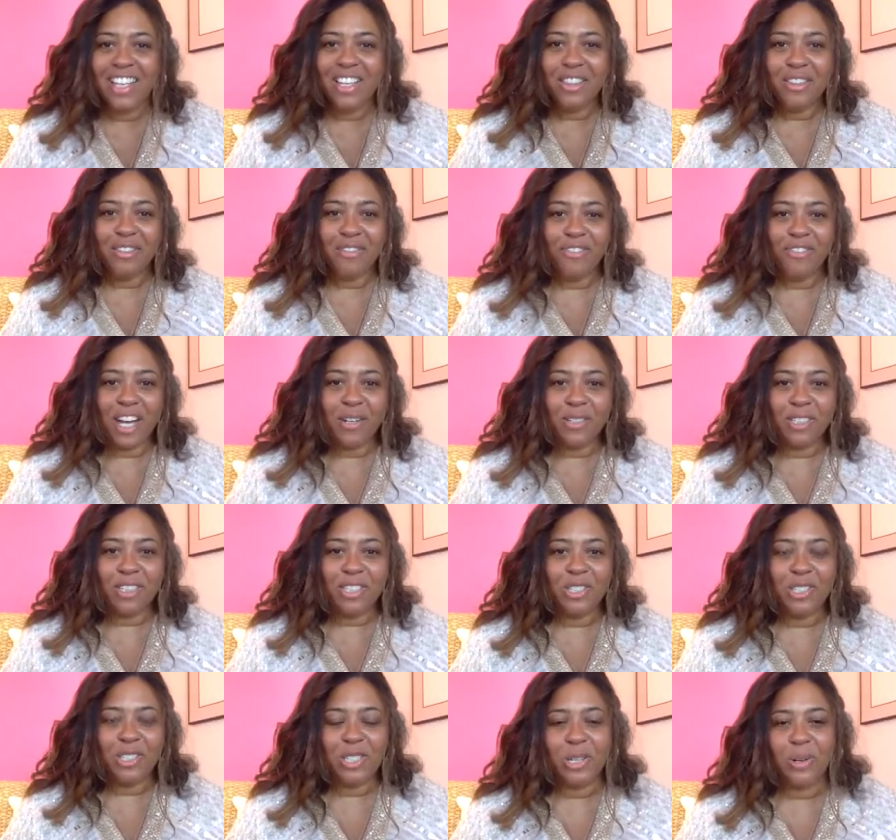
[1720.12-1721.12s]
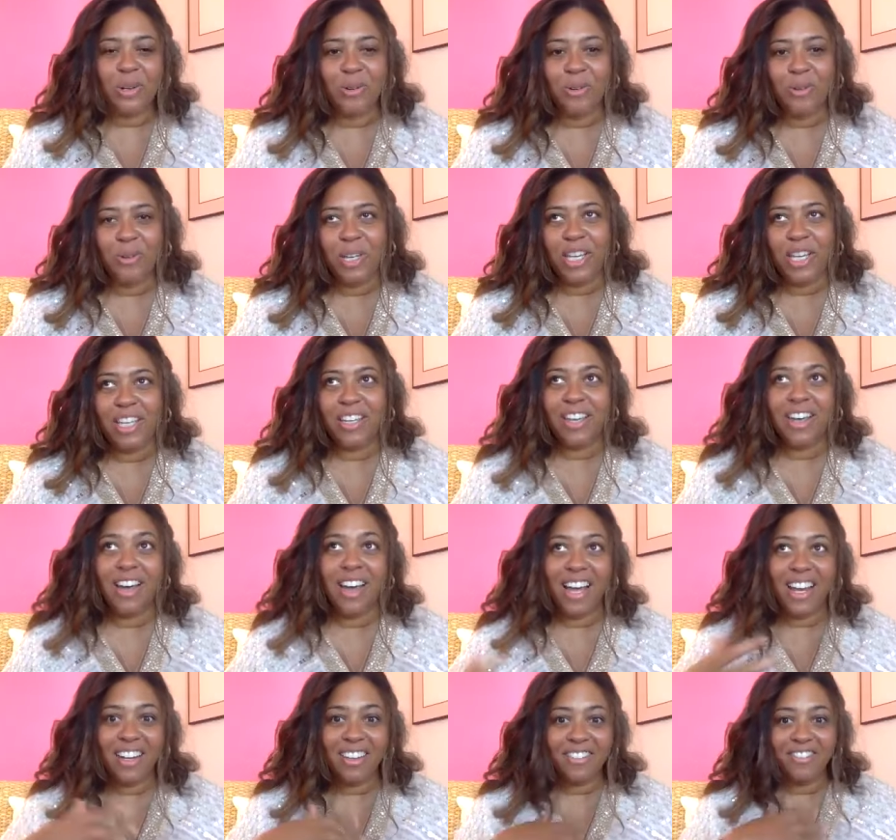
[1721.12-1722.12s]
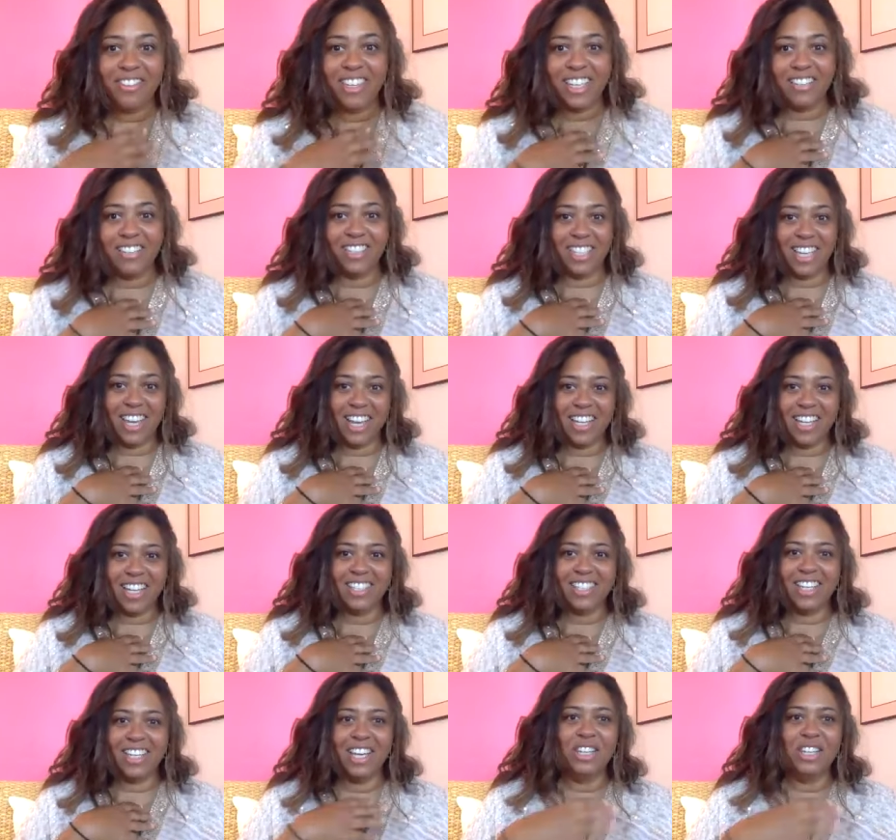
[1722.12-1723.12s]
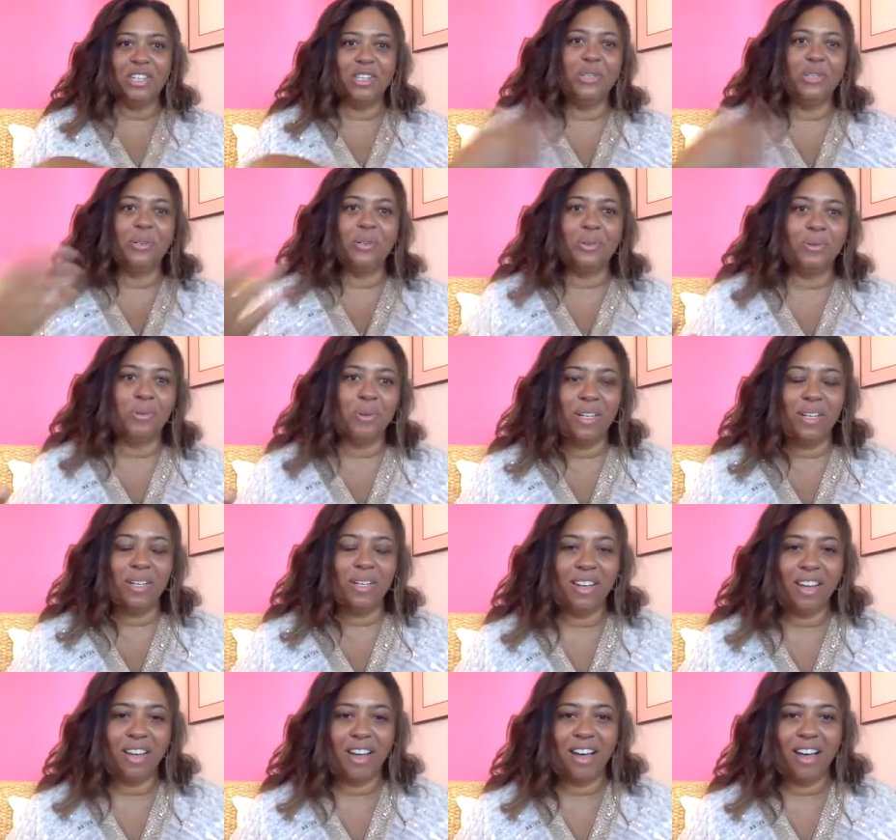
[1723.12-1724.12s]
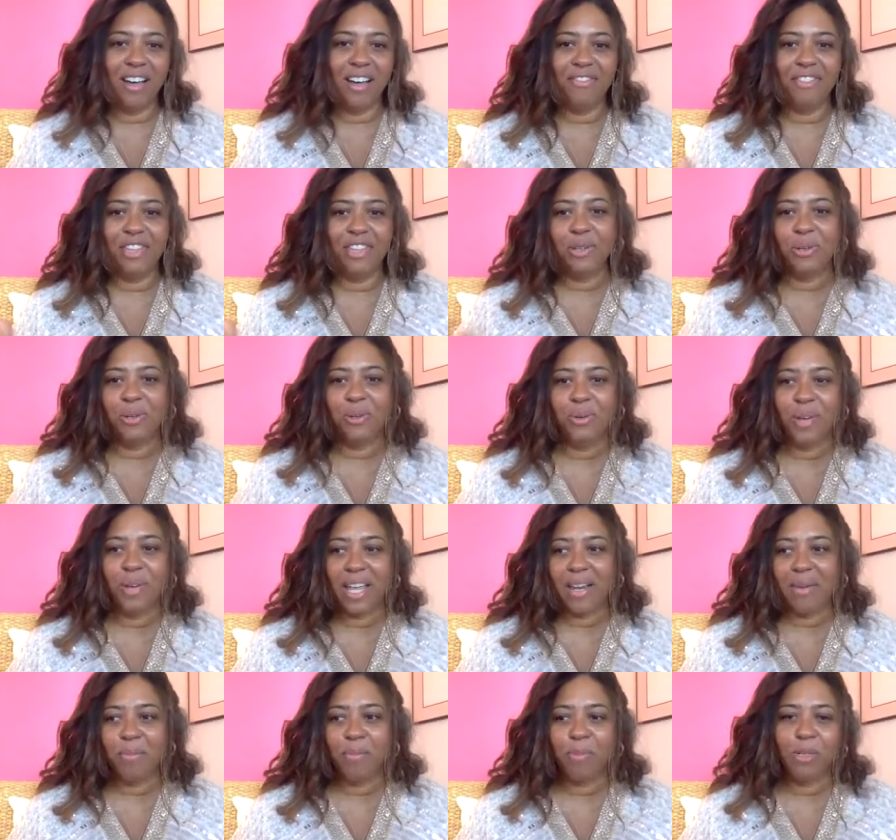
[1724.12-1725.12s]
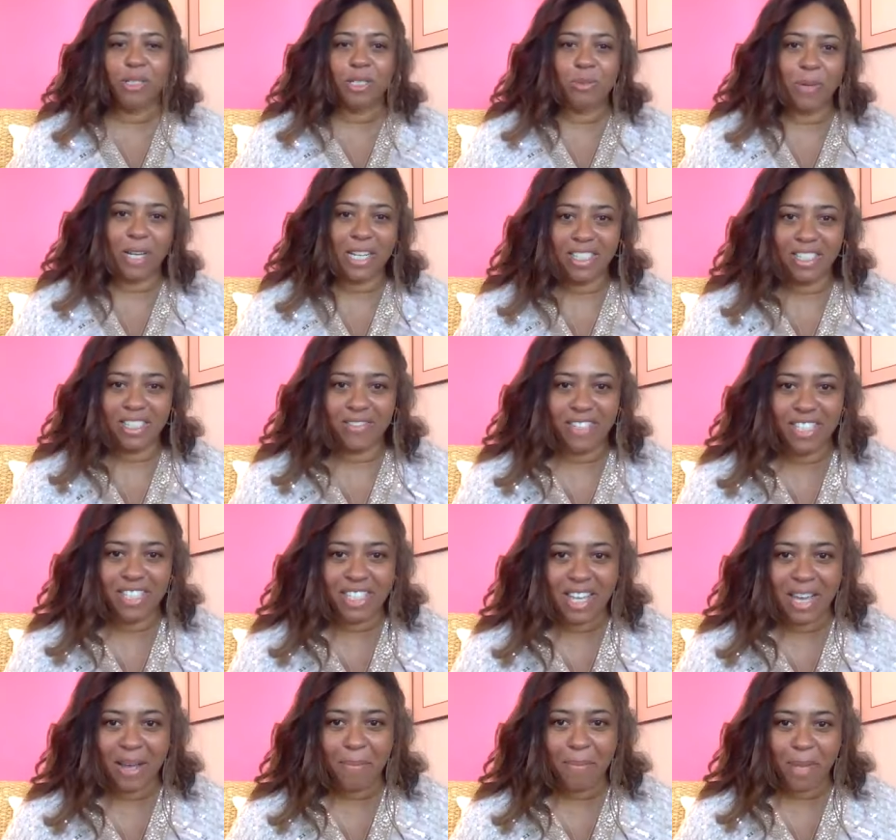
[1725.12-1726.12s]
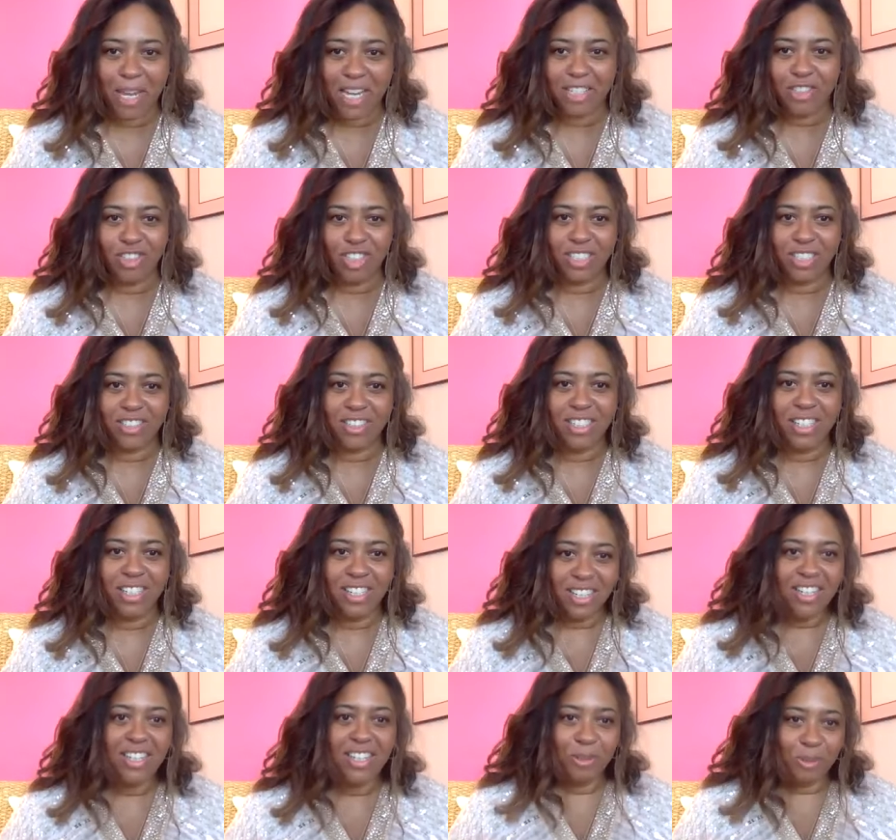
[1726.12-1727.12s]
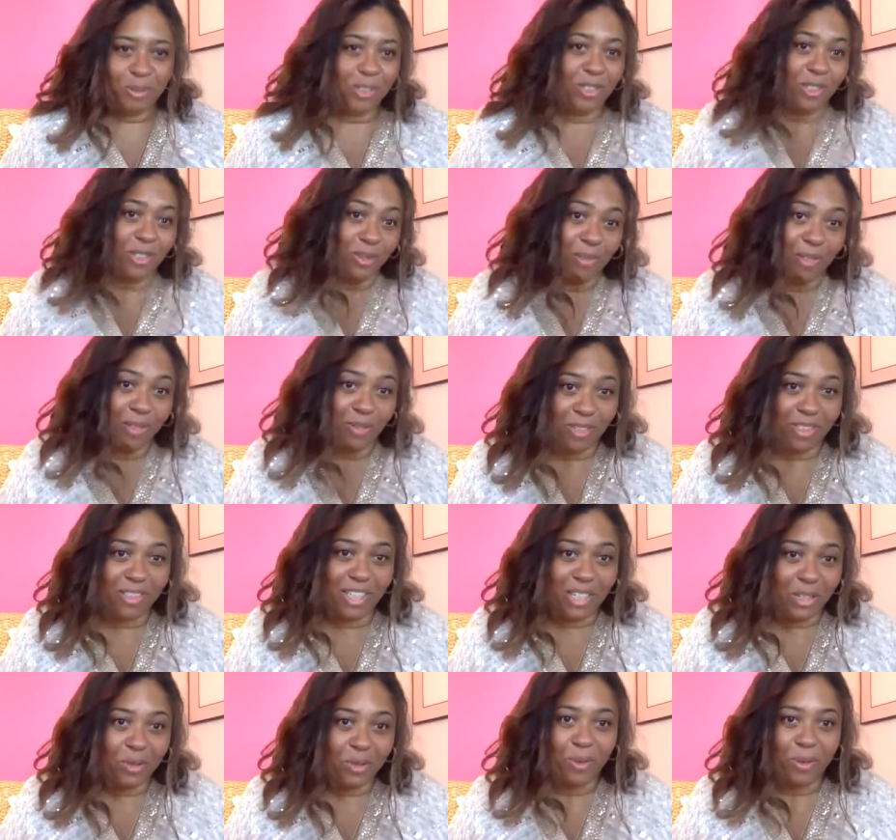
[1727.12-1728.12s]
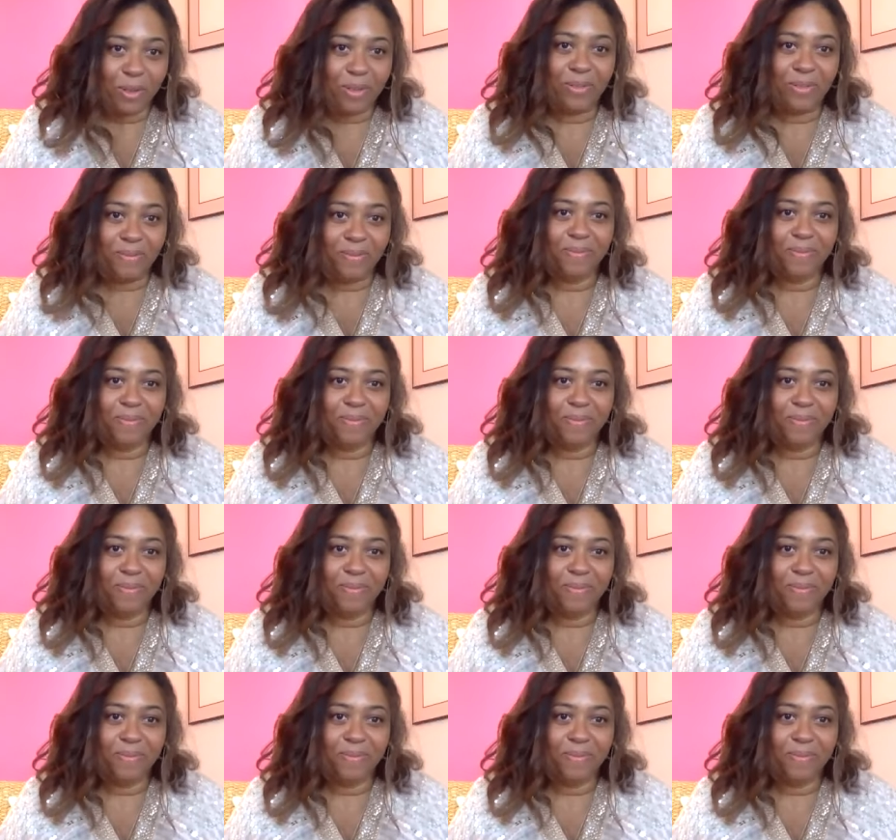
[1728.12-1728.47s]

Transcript: the flowers, and so it kind of gives us a new uh, view and perspective into that patient, which has been really cool.